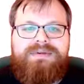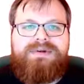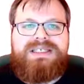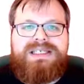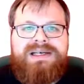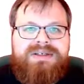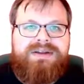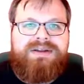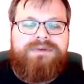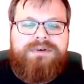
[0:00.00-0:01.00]
We will
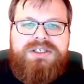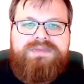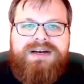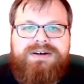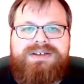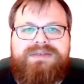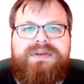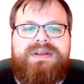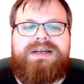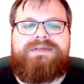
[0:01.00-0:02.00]
start in the first part
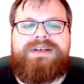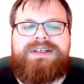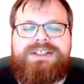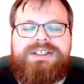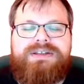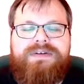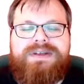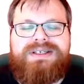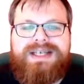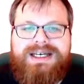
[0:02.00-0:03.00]
with the definition of
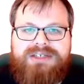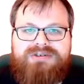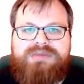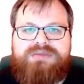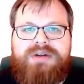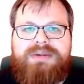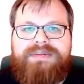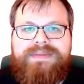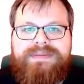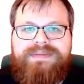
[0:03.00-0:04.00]
the Steiner tree
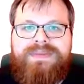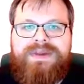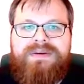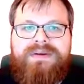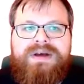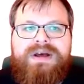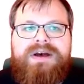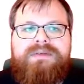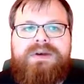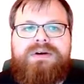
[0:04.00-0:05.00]
problem.
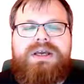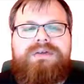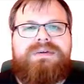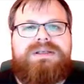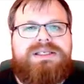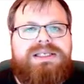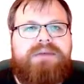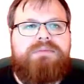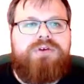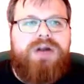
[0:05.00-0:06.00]
We are given
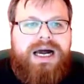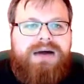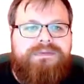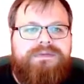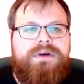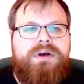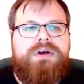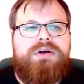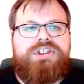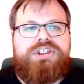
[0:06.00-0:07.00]
some graph
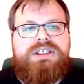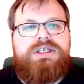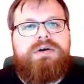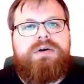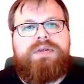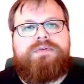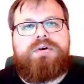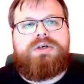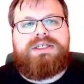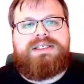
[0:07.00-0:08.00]
G on the
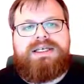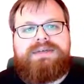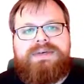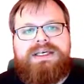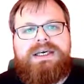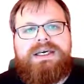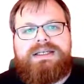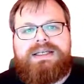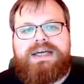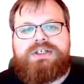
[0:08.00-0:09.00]
vertex set V
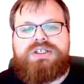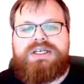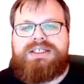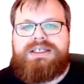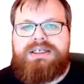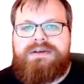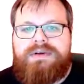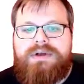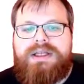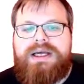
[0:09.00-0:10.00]
and an edge set E,
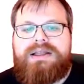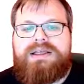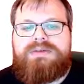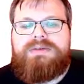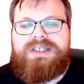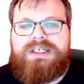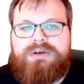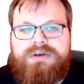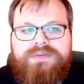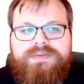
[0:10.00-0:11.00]
like this one
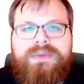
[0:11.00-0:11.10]
here.